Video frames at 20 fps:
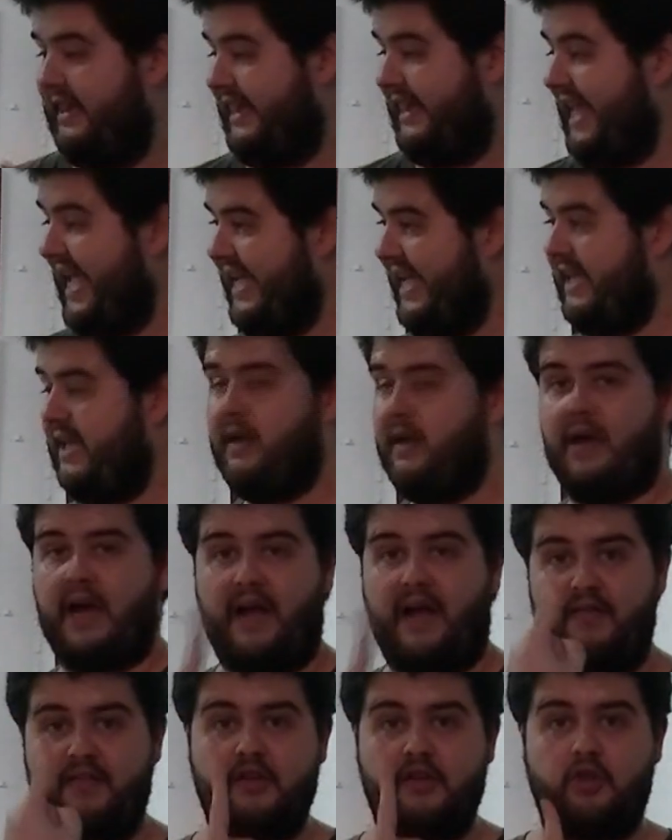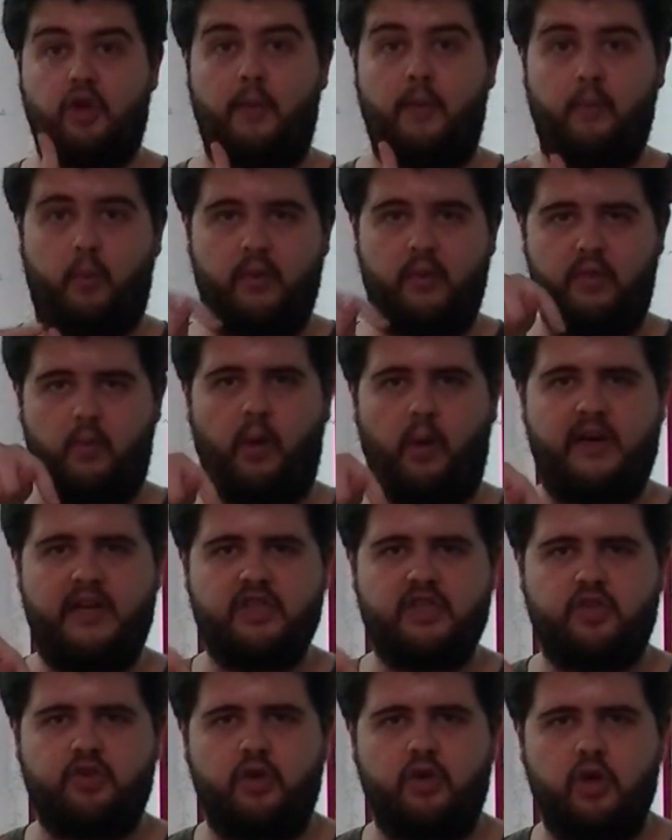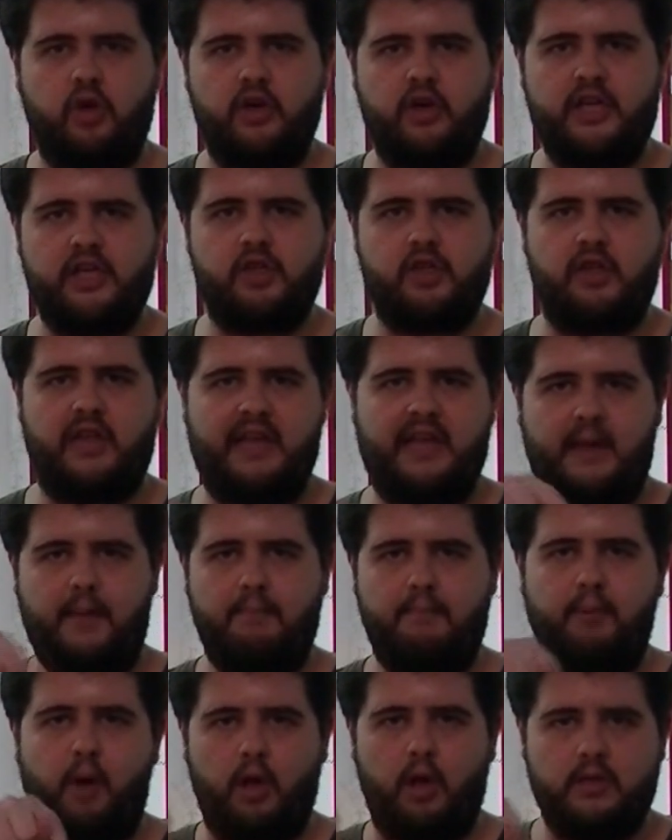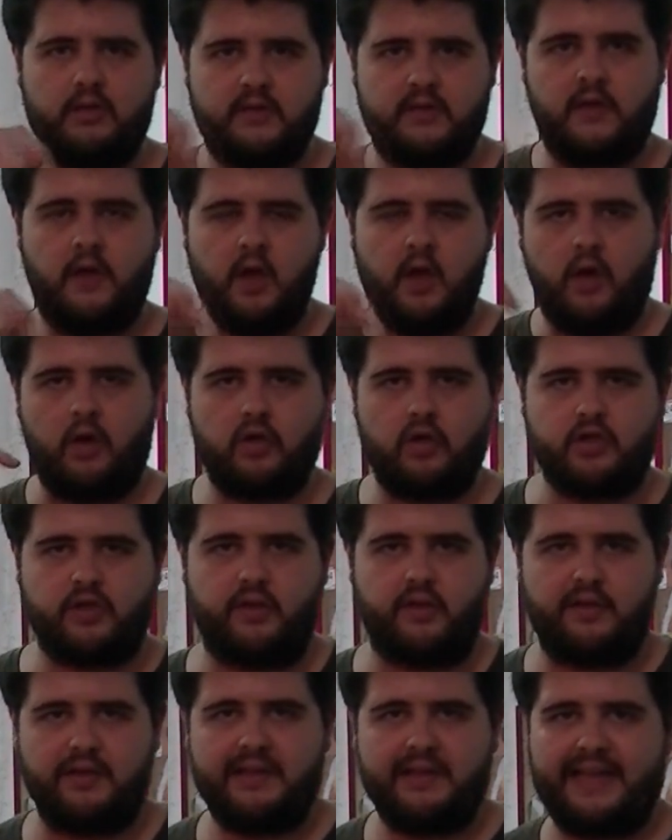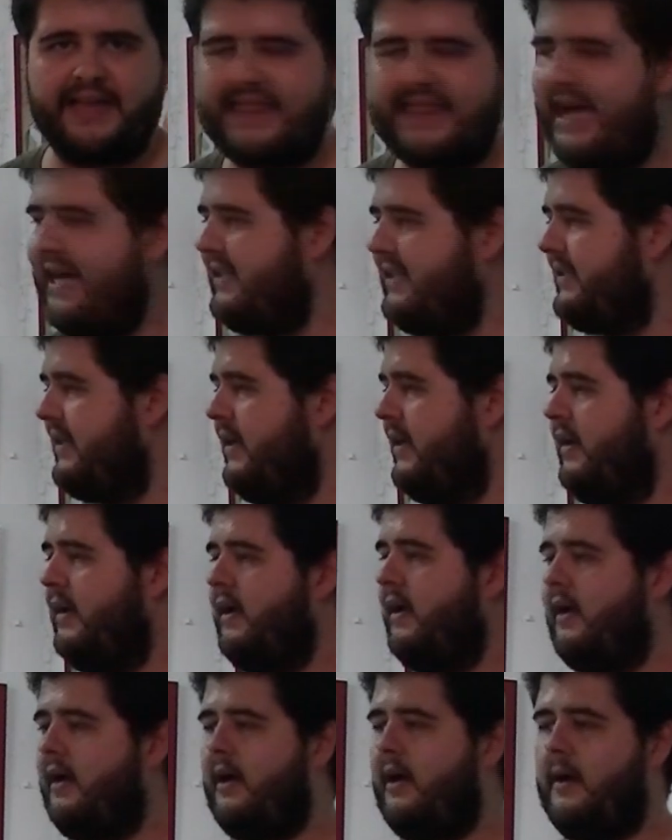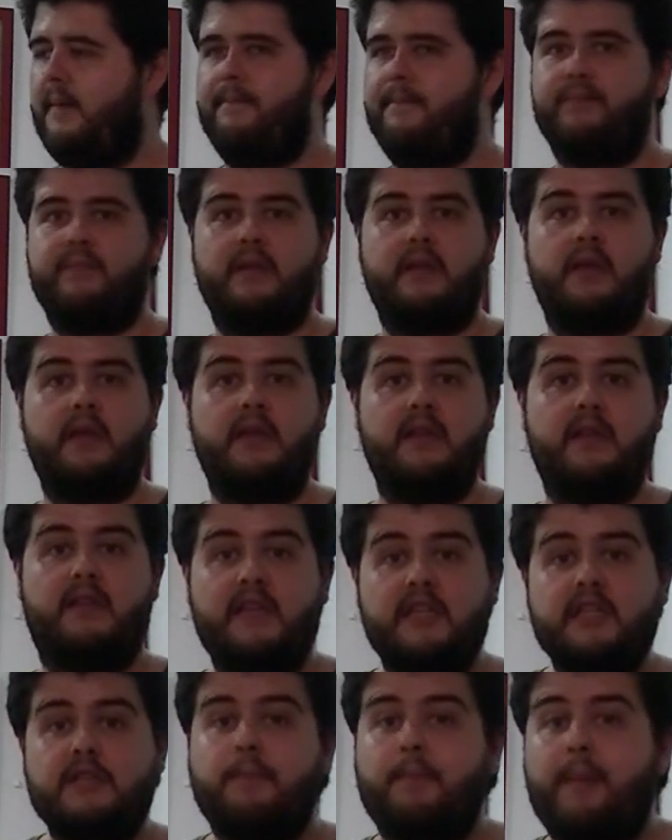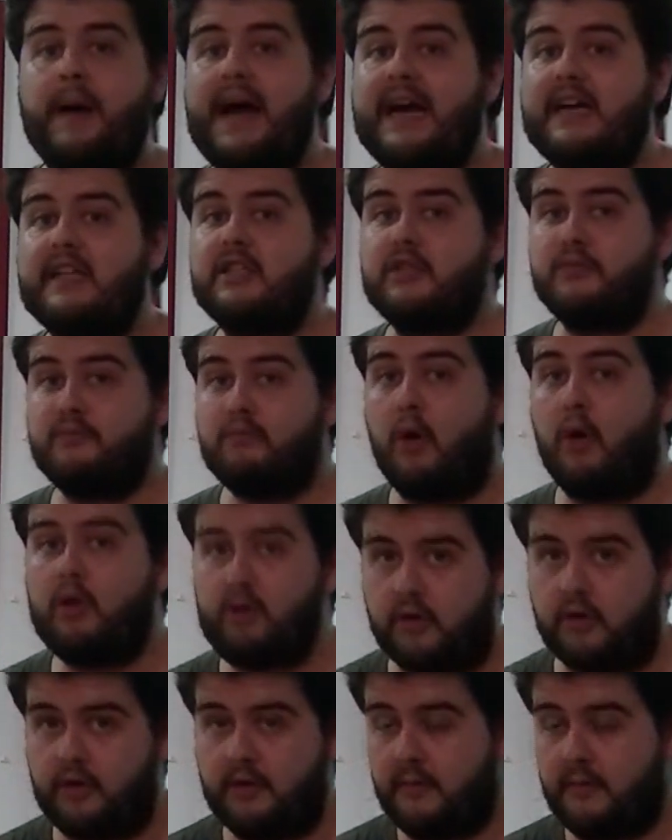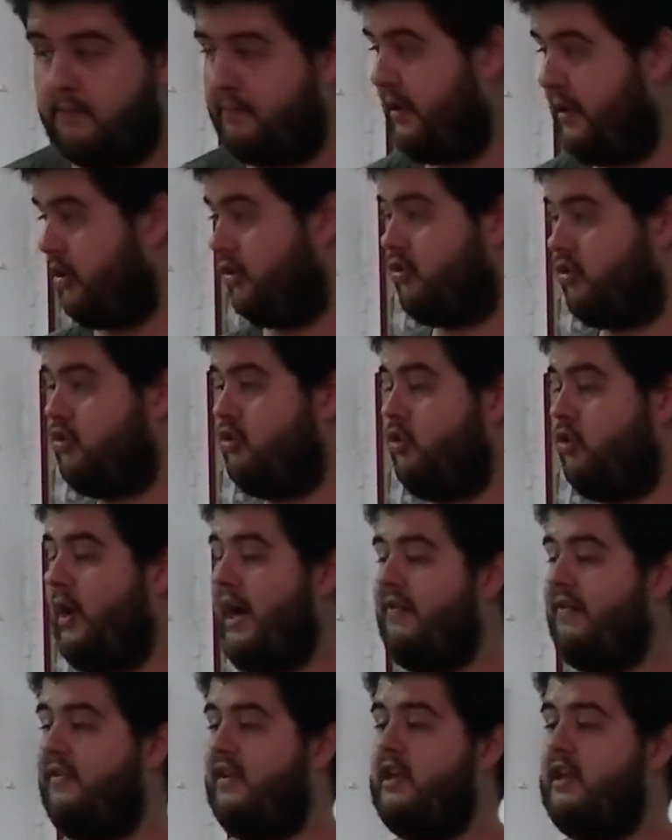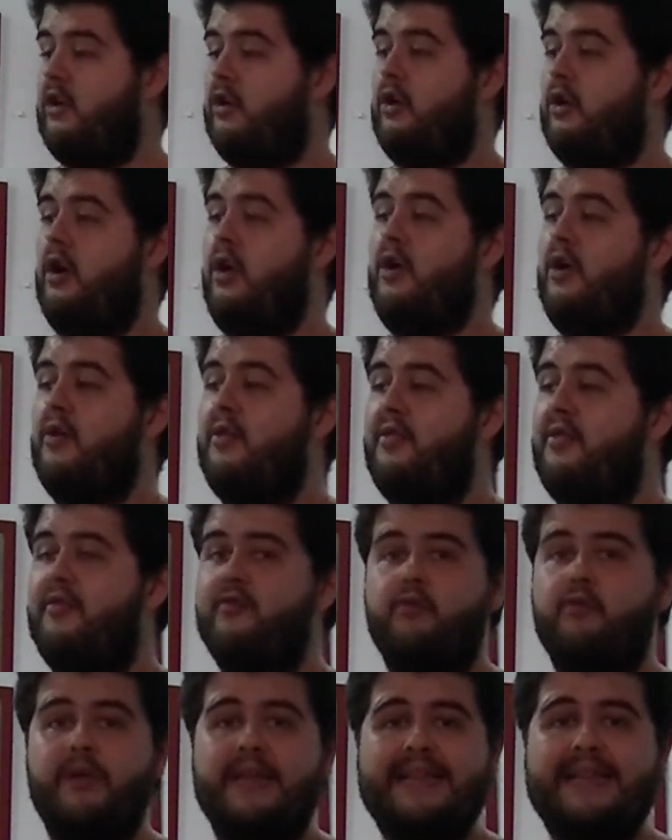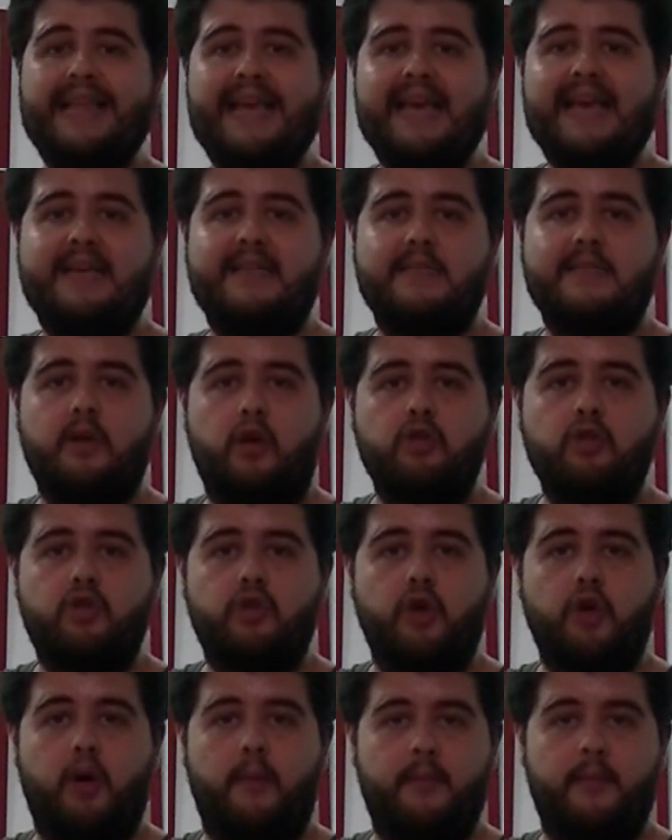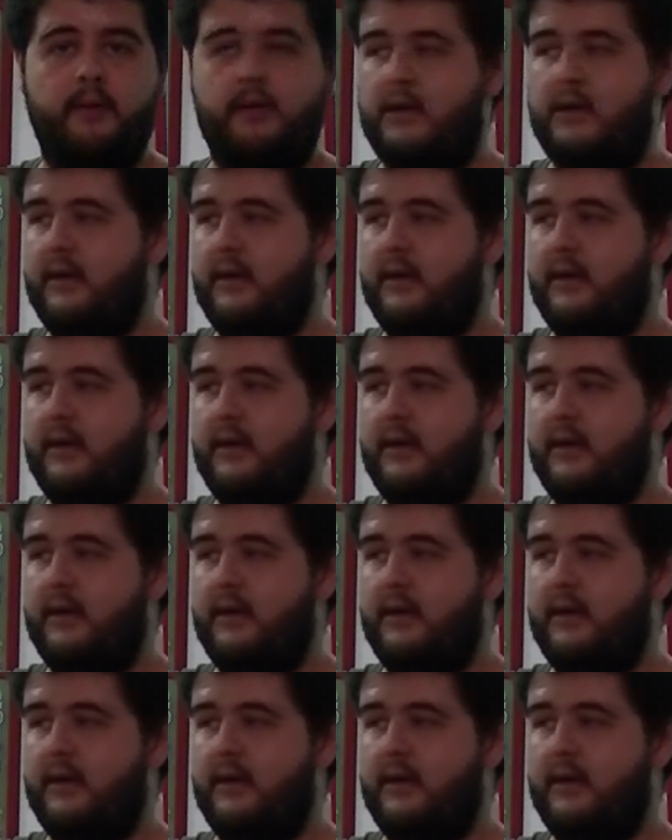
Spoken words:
leg at the top with 1 strong connection like a bolt or something like that, this pack smaller because you have here 3 legs on top.